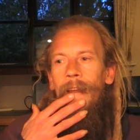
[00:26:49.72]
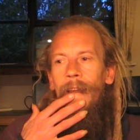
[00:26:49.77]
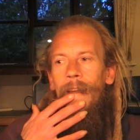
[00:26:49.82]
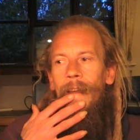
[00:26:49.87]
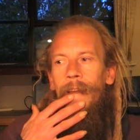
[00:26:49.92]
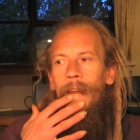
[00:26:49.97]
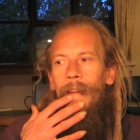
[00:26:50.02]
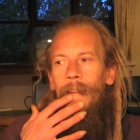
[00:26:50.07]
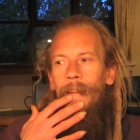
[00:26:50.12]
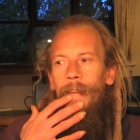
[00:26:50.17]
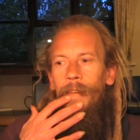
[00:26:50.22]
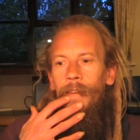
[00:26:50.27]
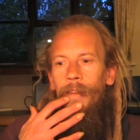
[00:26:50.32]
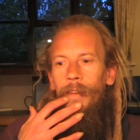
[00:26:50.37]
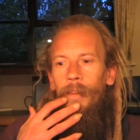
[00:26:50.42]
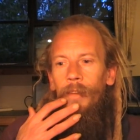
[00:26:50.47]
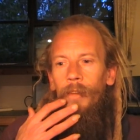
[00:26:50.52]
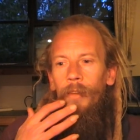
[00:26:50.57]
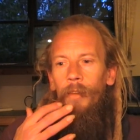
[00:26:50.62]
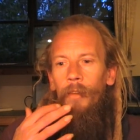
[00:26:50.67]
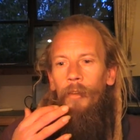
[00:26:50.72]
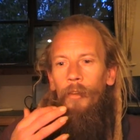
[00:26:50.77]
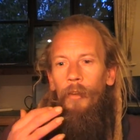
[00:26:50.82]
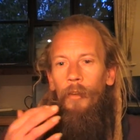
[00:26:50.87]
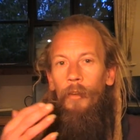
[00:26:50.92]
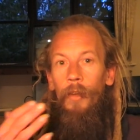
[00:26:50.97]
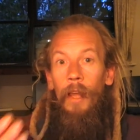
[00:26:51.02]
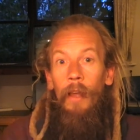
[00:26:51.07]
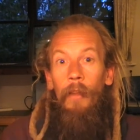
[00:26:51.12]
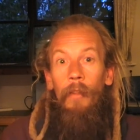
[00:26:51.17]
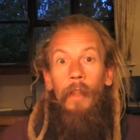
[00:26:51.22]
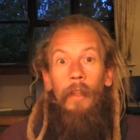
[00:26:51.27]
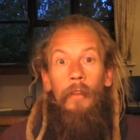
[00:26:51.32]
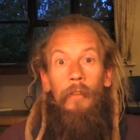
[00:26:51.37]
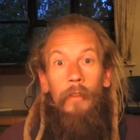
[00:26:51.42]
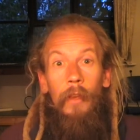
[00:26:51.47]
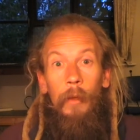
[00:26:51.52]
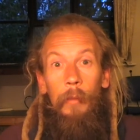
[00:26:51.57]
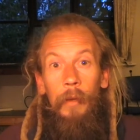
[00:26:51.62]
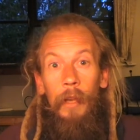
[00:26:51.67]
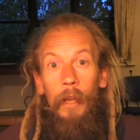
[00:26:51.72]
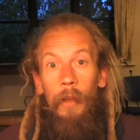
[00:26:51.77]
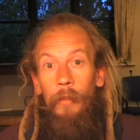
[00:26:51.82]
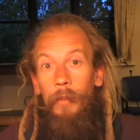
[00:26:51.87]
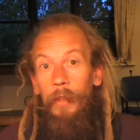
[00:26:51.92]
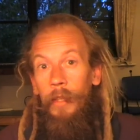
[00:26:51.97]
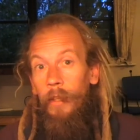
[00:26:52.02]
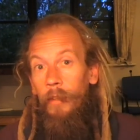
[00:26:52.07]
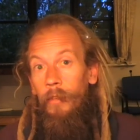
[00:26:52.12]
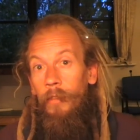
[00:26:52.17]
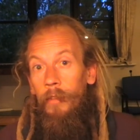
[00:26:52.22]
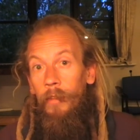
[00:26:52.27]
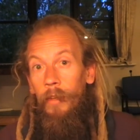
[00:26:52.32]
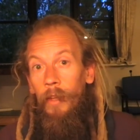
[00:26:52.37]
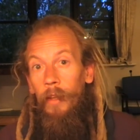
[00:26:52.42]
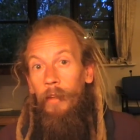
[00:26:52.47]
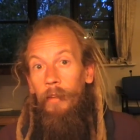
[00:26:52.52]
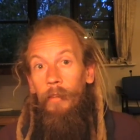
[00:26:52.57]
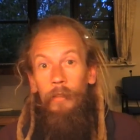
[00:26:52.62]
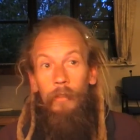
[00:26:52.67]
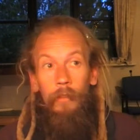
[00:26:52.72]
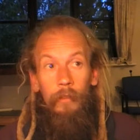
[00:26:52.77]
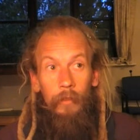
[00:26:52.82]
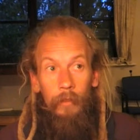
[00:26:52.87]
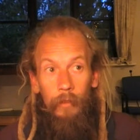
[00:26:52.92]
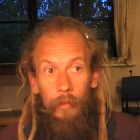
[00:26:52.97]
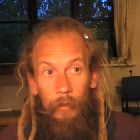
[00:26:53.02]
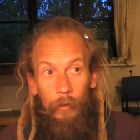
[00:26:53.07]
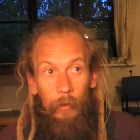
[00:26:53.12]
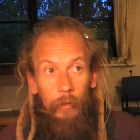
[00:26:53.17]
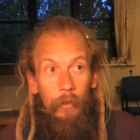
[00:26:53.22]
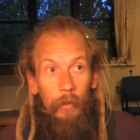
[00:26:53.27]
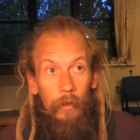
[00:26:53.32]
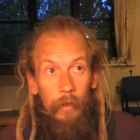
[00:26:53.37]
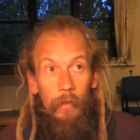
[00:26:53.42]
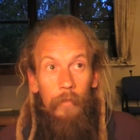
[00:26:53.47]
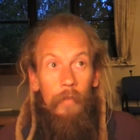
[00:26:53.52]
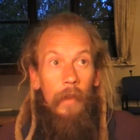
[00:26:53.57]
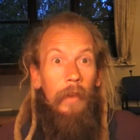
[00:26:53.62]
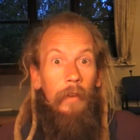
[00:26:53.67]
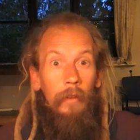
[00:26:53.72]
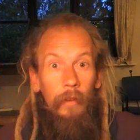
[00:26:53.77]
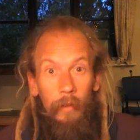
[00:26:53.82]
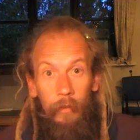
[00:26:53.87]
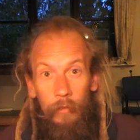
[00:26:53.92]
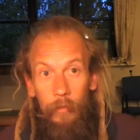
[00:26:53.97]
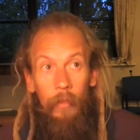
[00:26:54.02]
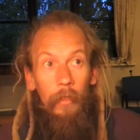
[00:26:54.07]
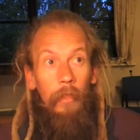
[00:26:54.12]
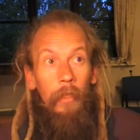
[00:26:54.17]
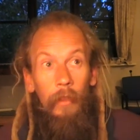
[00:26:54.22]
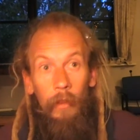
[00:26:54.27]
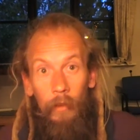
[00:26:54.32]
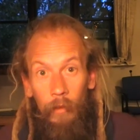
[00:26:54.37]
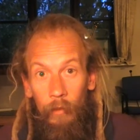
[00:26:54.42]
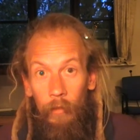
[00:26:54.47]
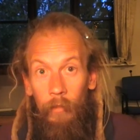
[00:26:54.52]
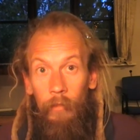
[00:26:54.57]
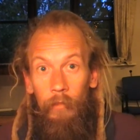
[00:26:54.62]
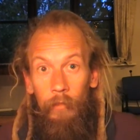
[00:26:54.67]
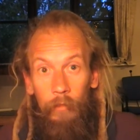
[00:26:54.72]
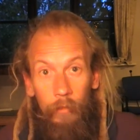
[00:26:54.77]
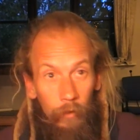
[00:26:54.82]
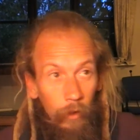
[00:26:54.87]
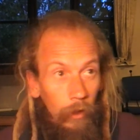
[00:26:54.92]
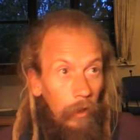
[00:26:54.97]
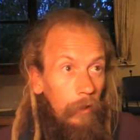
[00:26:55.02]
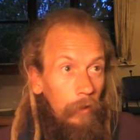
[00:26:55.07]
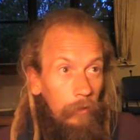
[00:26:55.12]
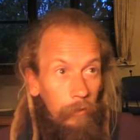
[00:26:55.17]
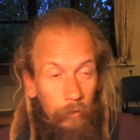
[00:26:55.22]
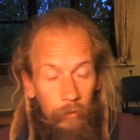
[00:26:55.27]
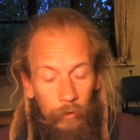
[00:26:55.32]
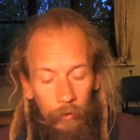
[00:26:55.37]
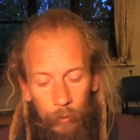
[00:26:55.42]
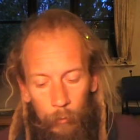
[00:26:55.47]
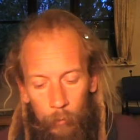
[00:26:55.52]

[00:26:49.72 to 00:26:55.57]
and you know, now that's coming out on the internet, you know, the event is the thing, like, at the